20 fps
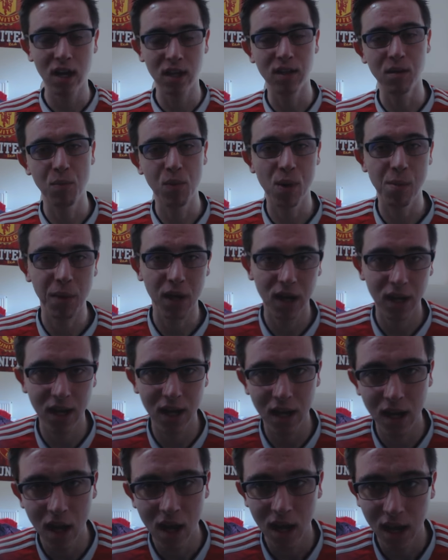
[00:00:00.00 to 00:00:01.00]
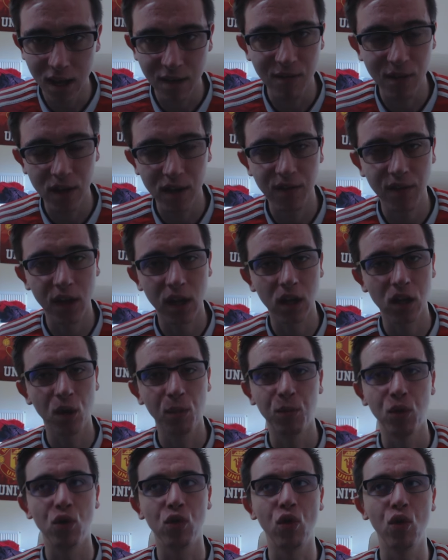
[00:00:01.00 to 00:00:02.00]
in the Premier League, even if their
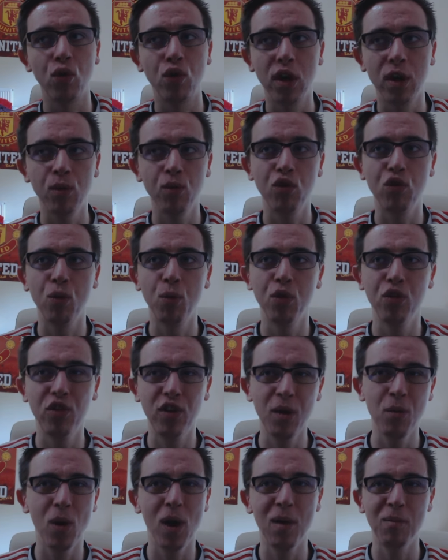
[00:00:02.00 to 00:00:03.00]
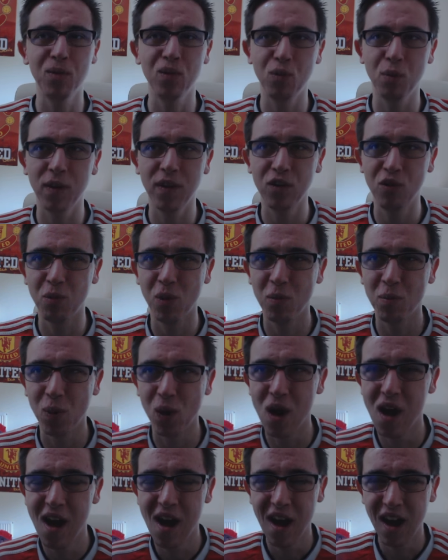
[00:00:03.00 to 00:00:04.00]
club does go down. So we'll see what happens with this one,
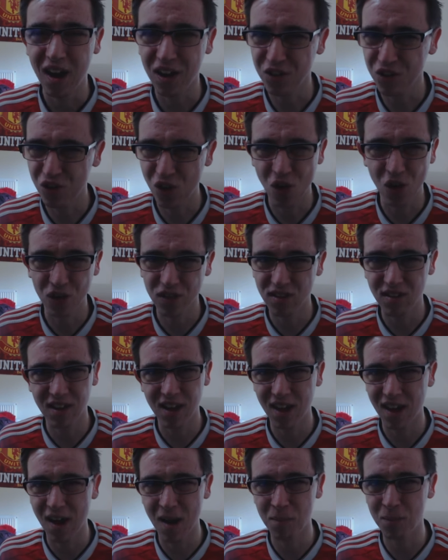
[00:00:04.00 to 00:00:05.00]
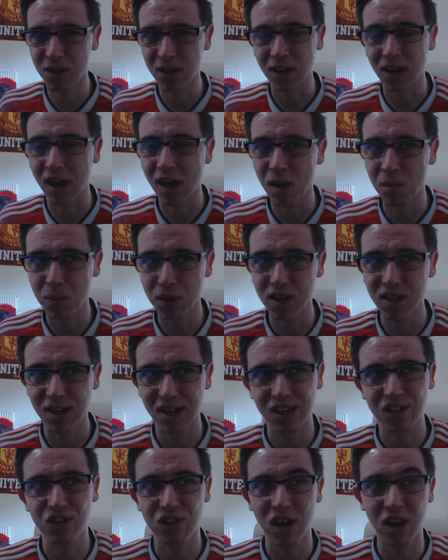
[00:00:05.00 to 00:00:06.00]
but I just can't see it happening. Like, I'd
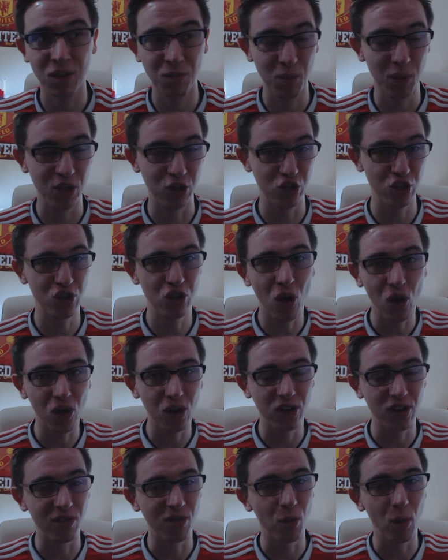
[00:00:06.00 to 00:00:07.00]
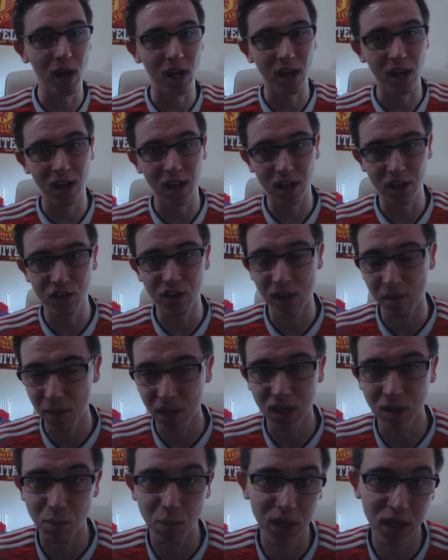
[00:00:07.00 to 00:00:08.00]
be I'd be shocked if Wenger actually
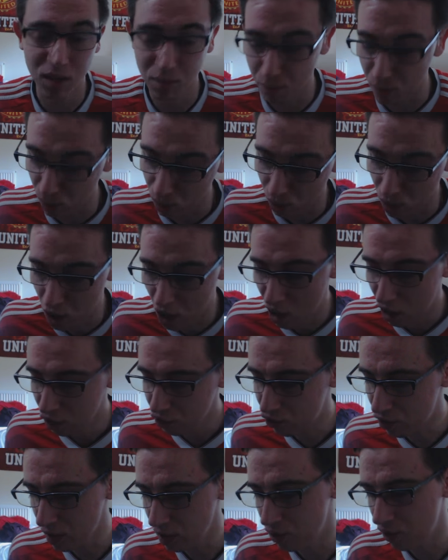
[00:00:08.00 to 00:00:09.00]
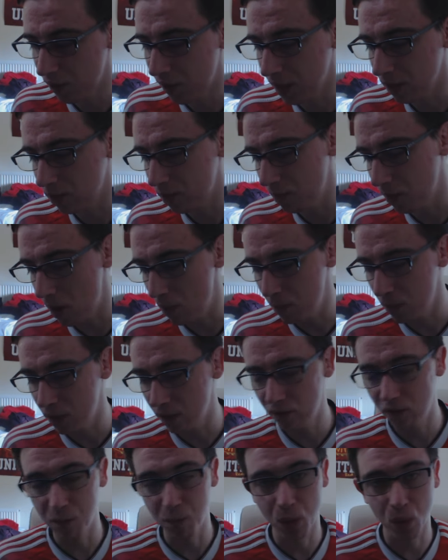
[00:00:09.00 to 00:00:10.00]
made a bid, but stranger things have happened, I
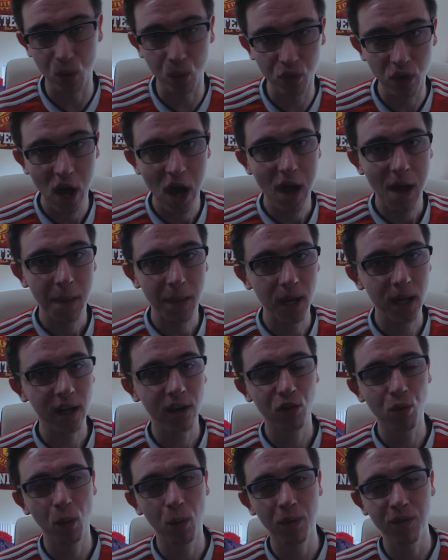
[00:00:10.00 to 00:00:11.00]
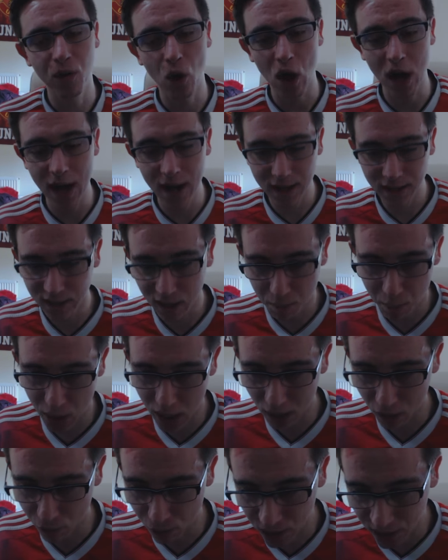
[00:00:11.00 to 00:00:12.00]
suppose. The next one we've got Hector
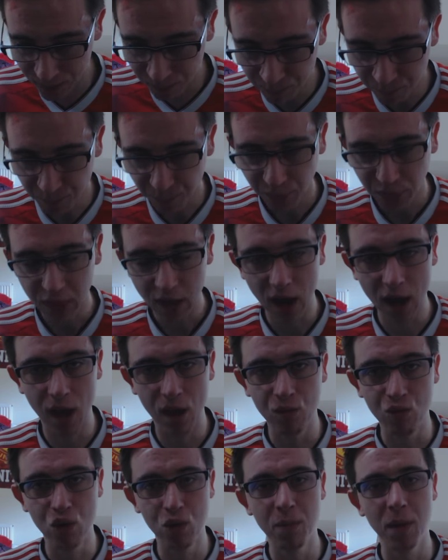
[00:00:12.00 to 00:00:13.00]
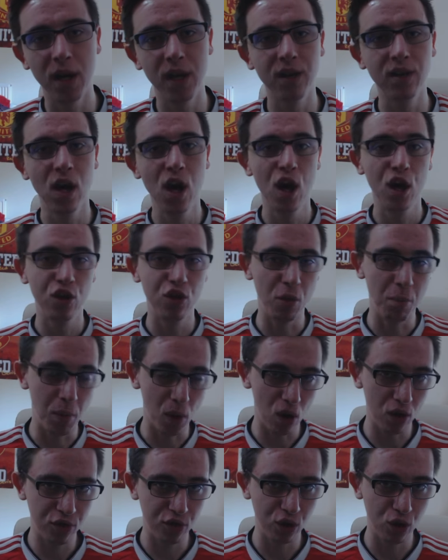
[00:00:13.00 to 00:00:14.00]
Bellerin, uh, rumoured to
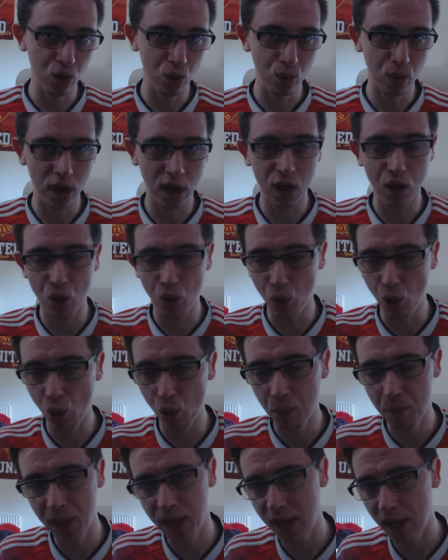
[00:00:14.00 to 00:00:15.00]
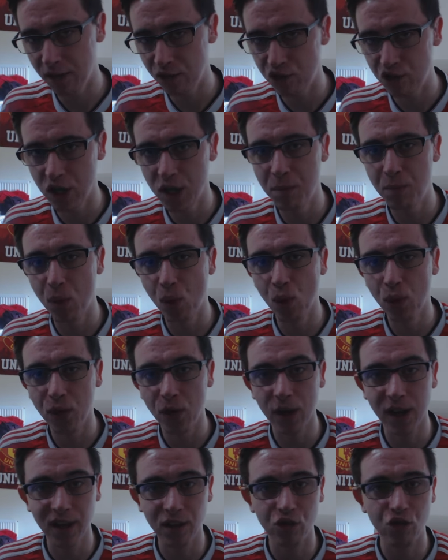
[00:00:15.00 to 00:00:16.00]
Barcelona or PSG. Both
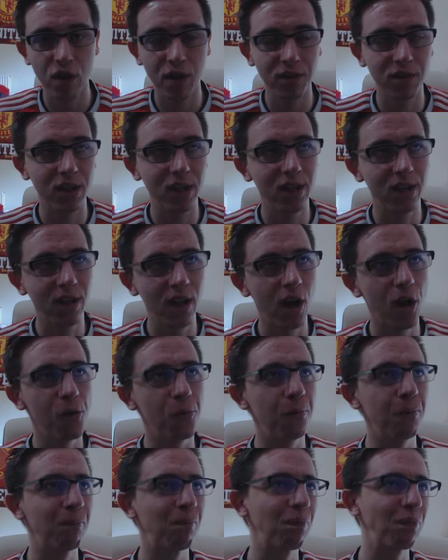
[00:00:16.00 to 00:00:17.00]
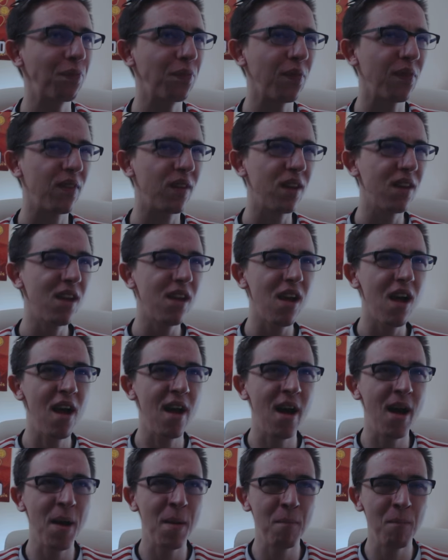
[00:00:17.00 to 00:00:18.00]
are interested now.
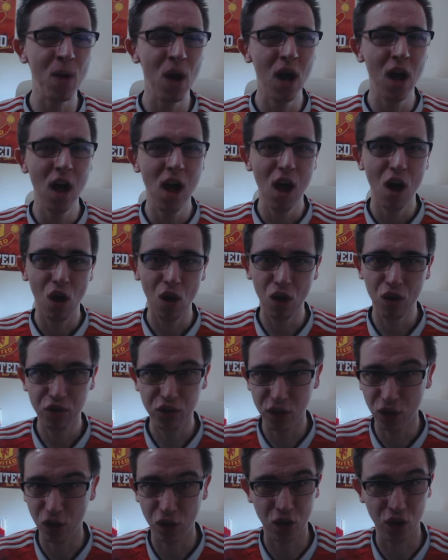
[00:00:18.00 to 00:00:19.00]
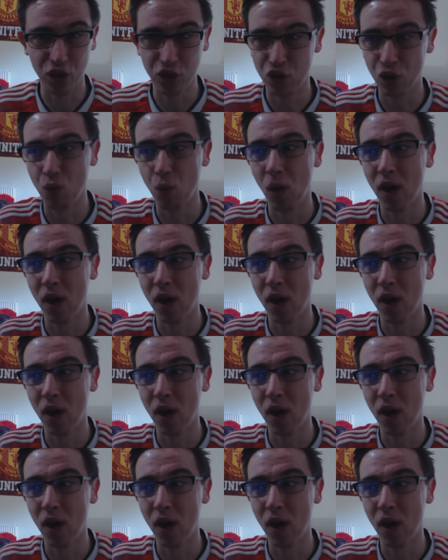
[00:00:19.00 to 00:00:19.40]
Um, Arsenal are going to do